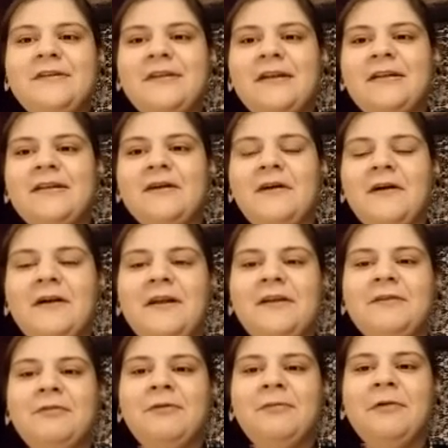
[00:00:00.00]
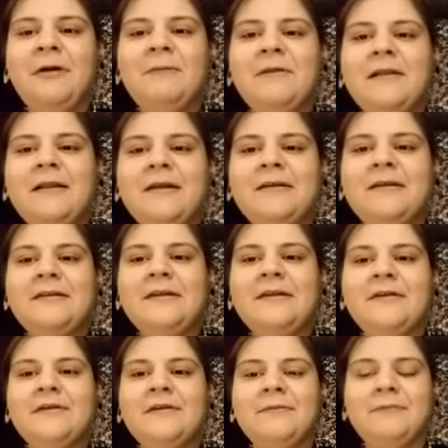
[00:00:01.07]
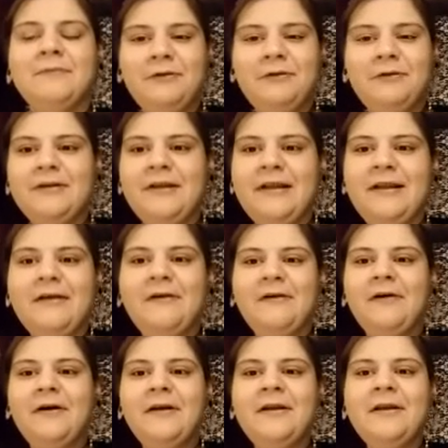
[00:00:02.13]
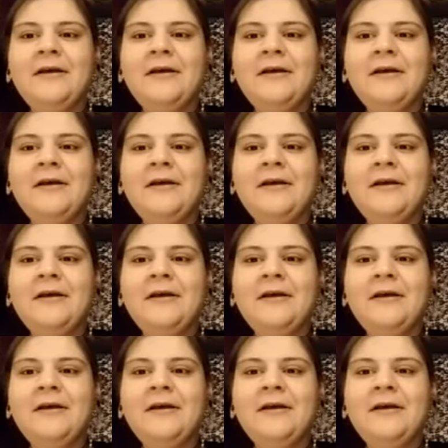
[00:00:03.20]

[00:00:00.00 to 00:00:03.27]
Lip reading: that the audience would probably like to hear your take on.